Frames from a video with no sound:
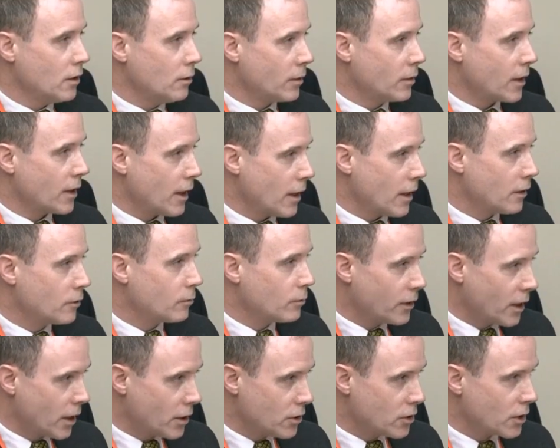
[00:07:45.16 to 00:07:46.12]
with health, with
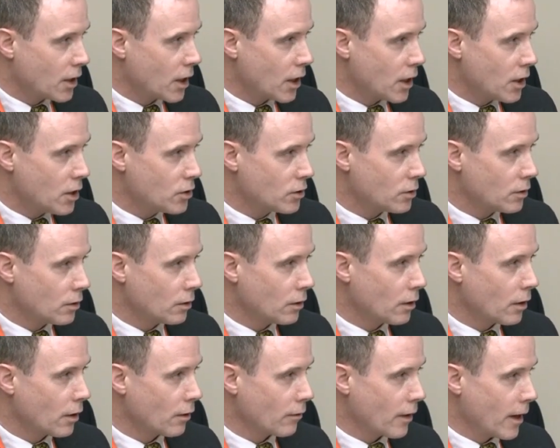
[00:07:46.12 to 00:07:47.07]
education
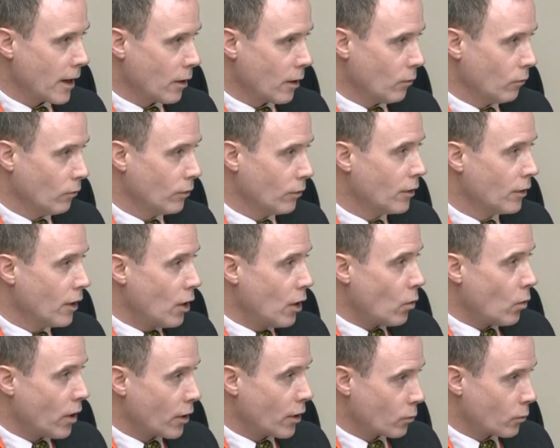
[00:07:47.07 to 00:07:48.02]
around
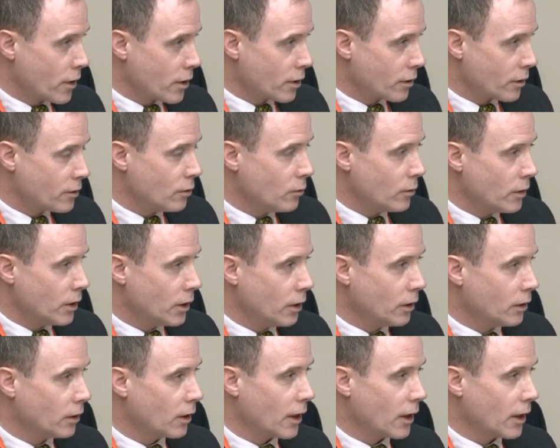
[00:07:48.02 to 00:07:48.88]
what we are doing,